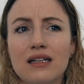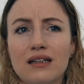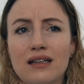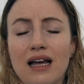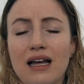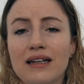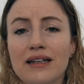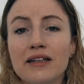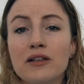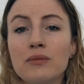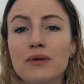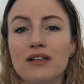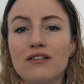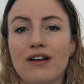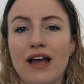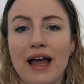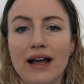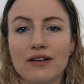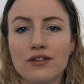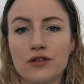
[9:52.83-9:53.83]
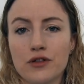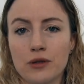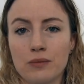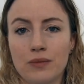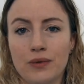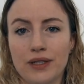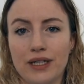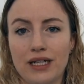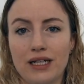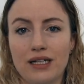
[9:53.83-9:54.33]
that little bit of extra
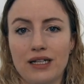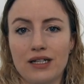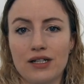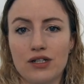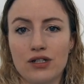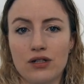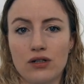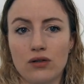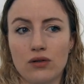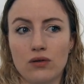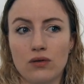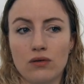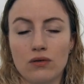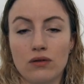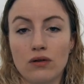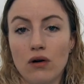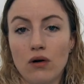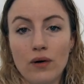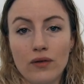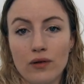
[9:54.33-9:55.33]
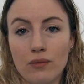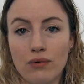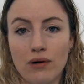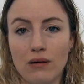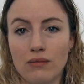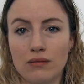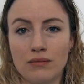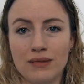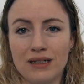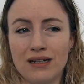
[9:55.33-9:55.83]
money to throw at the
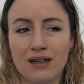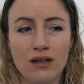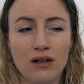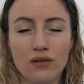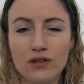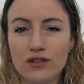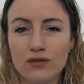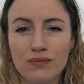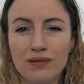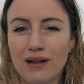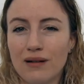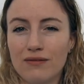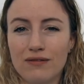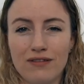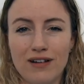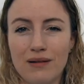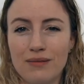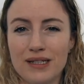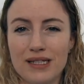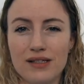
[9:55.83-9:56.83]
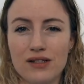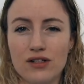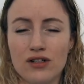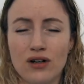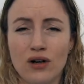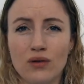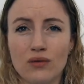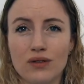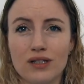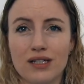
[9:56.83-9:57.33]
problem, and loads of families
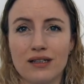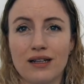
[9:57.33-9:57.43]
don't.